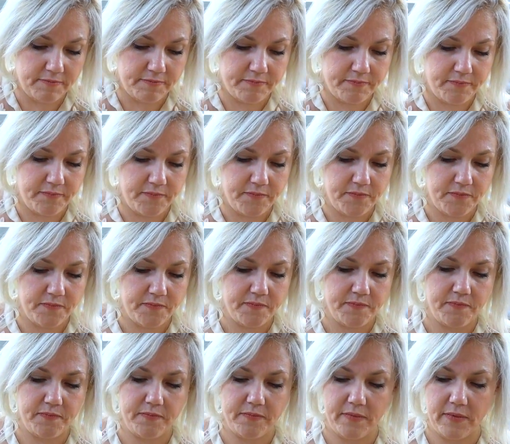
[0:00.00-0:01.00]

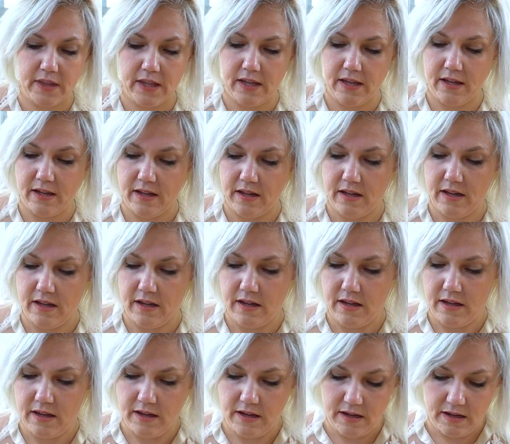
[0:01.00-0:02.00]

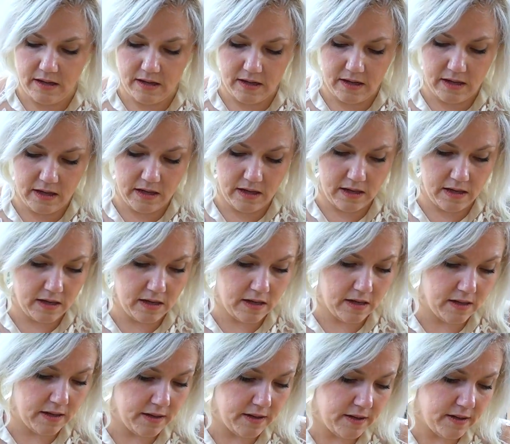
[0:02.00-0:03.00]

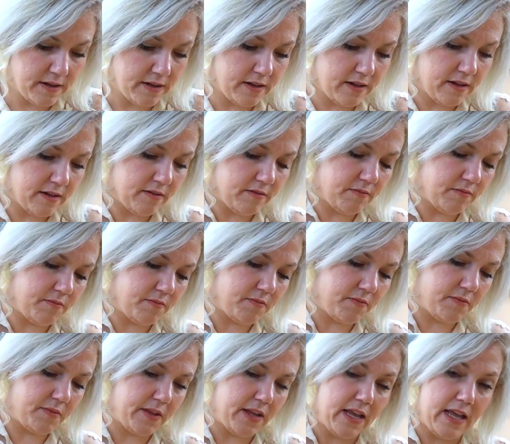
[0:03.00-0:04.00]
(no one is talking)